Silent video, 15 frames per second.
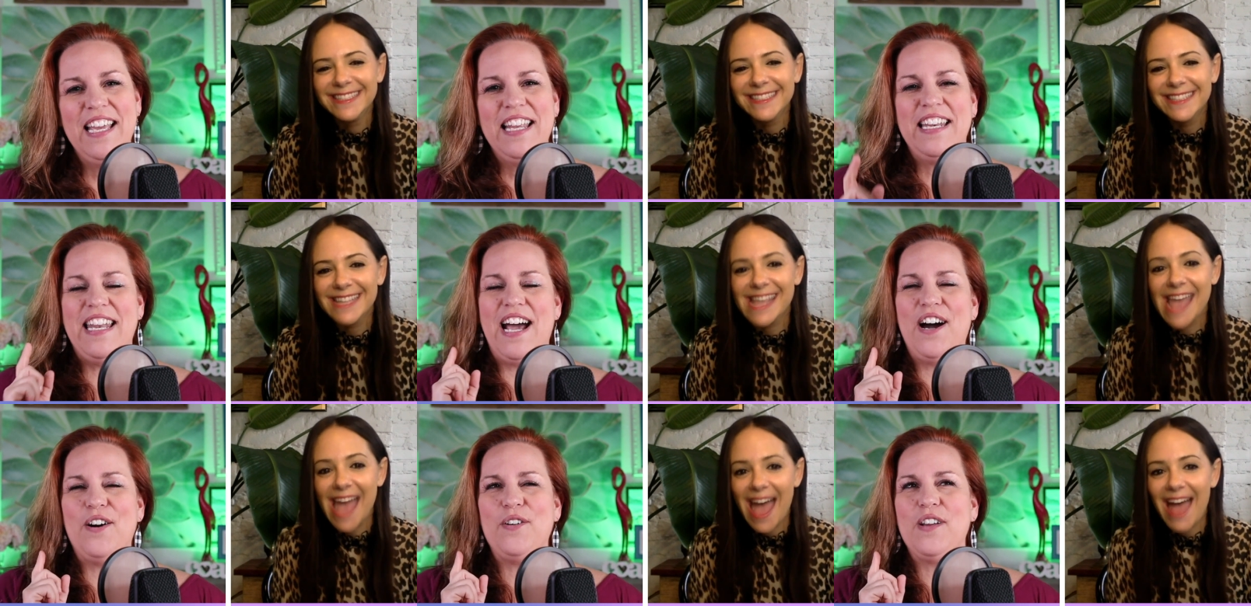
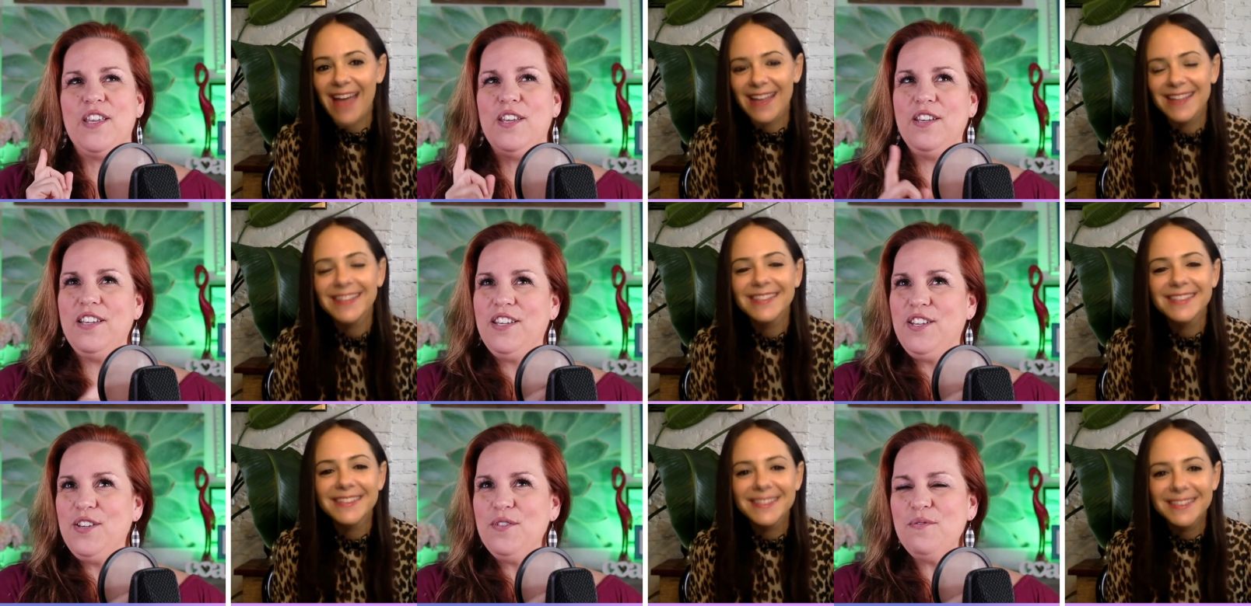Speaker 1: Now, yeah.
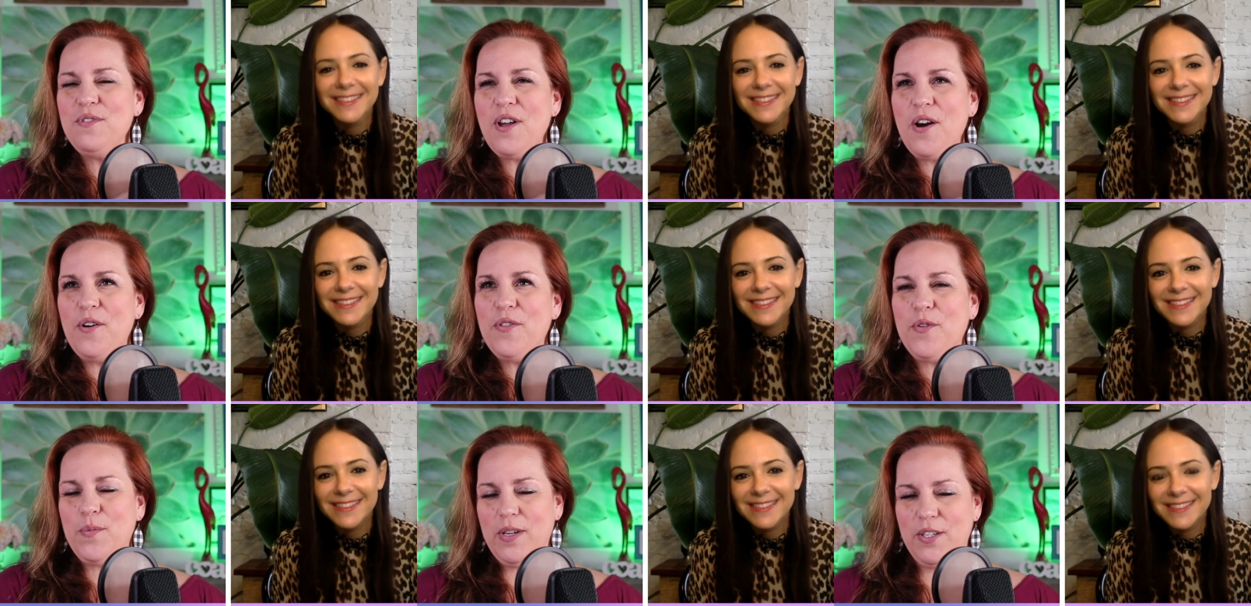you know
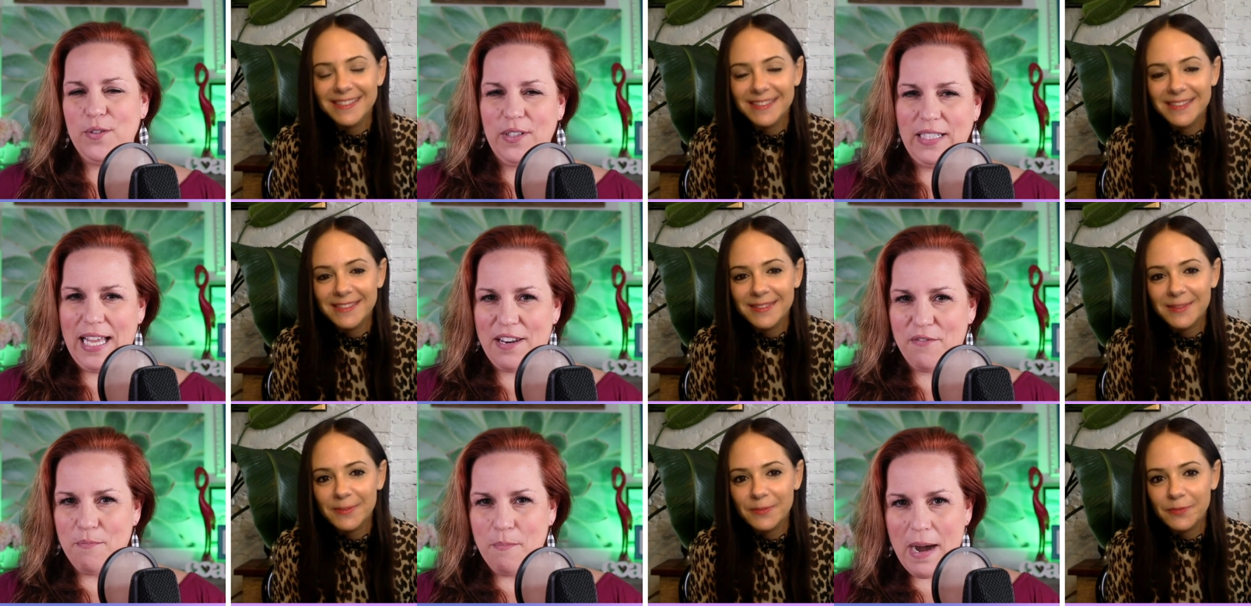that we do a
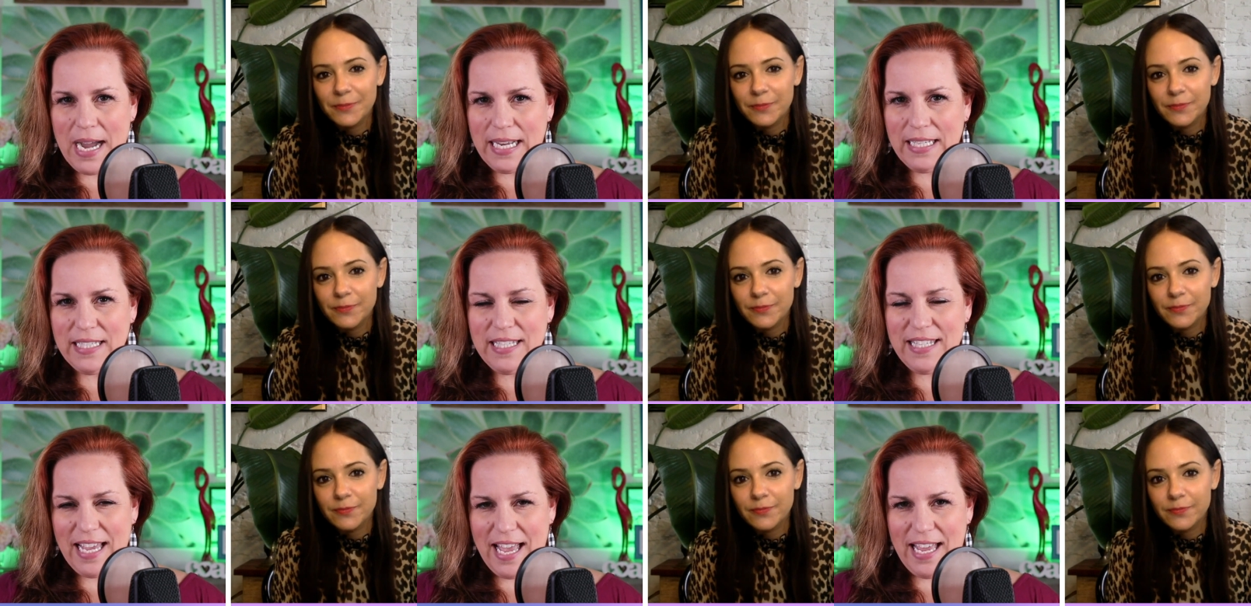lot of
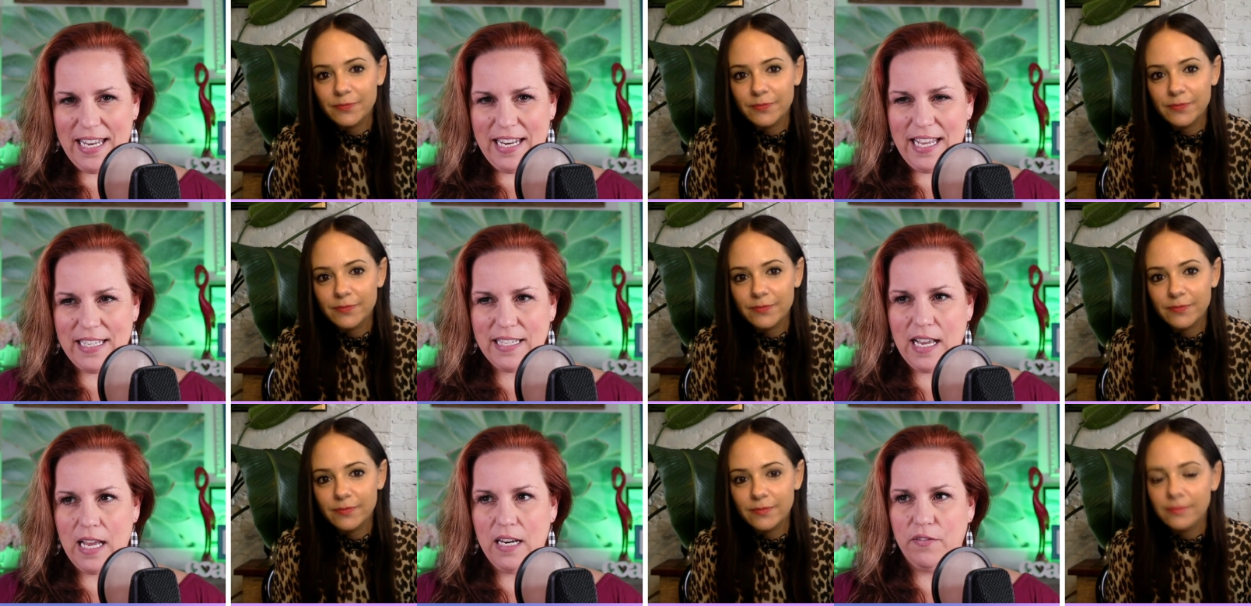mindset as
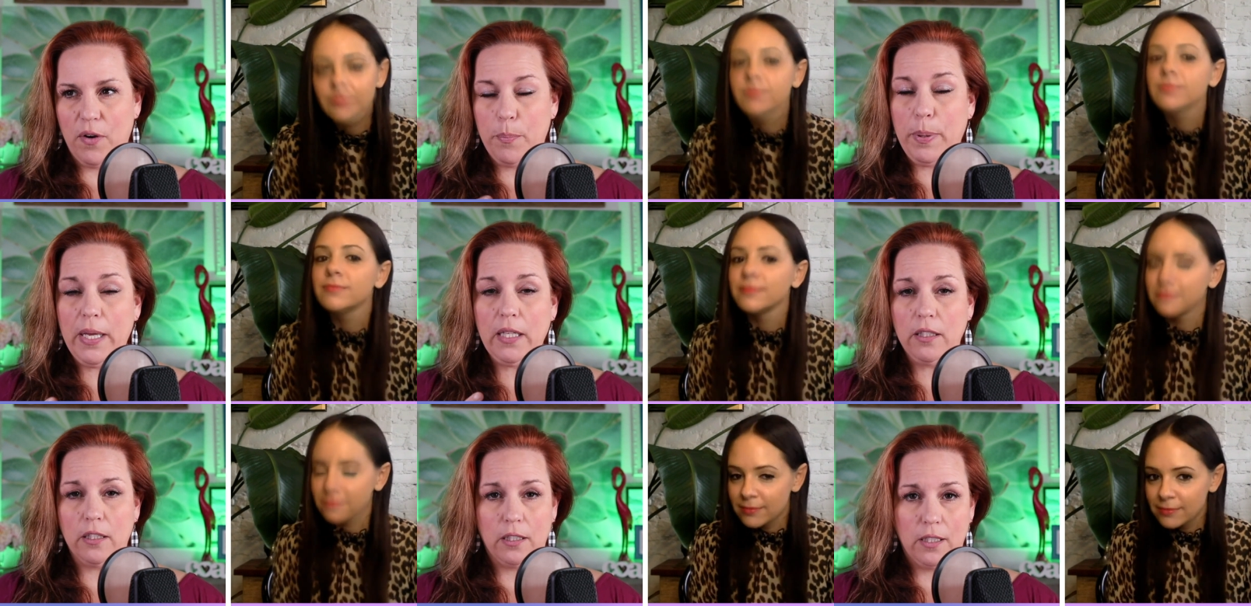kind of a
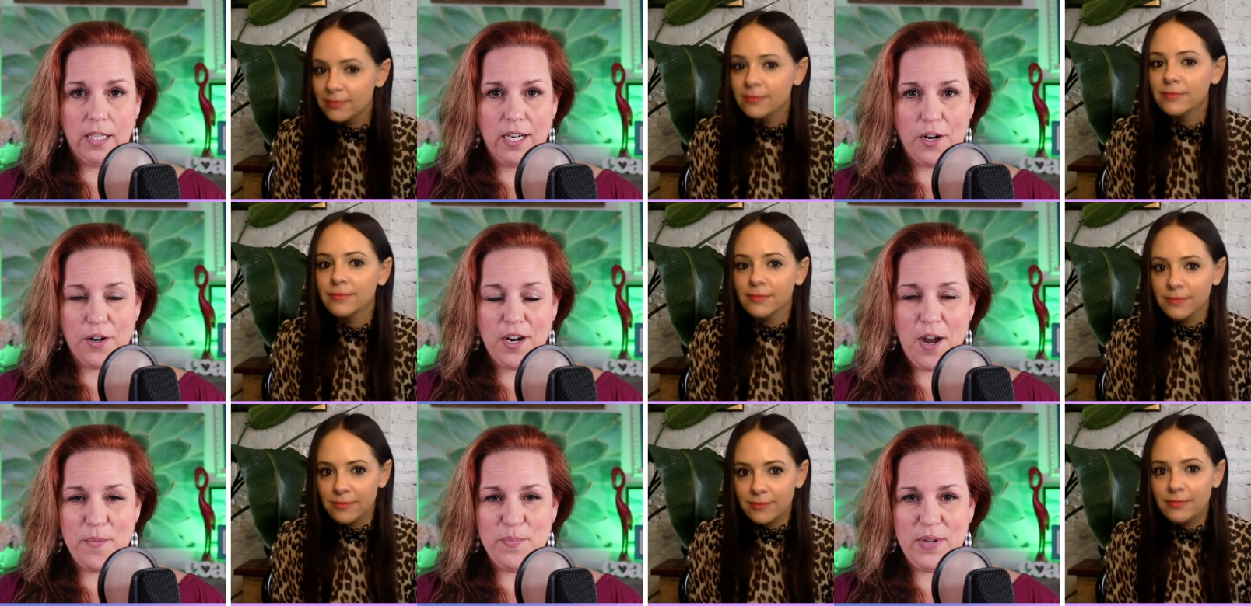pillar in our
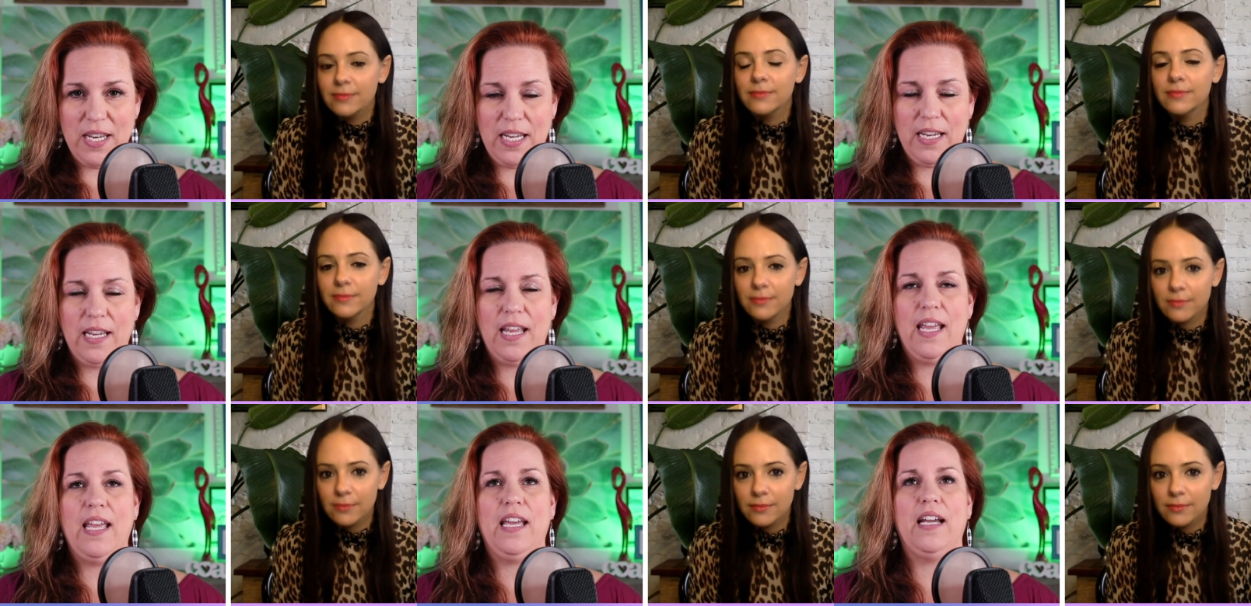
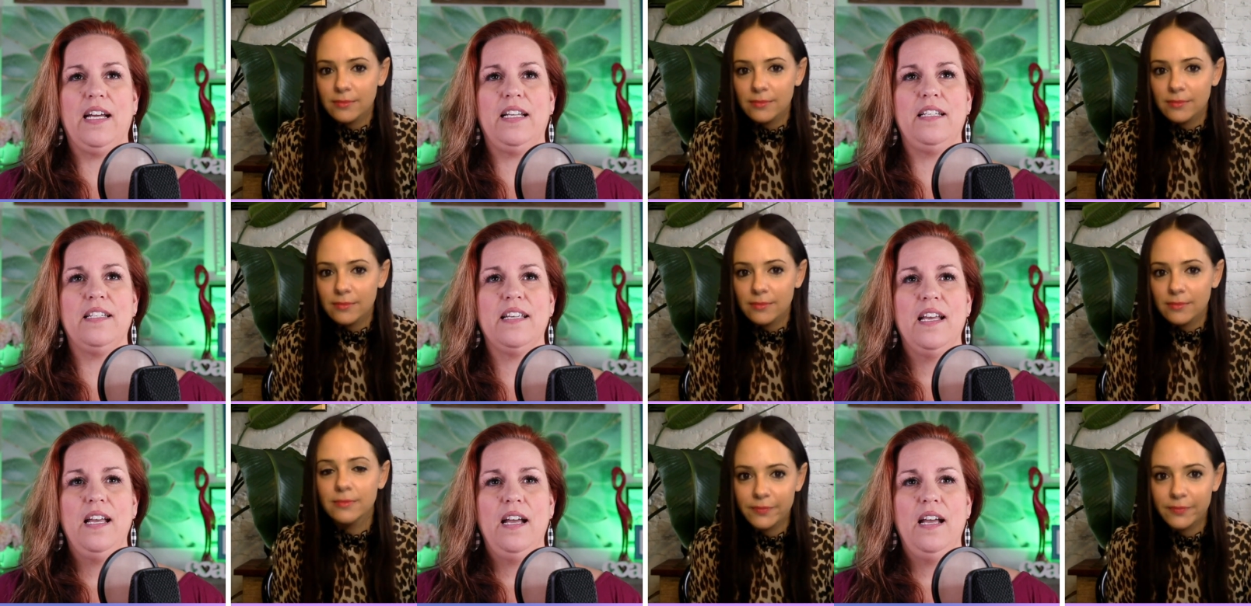company and,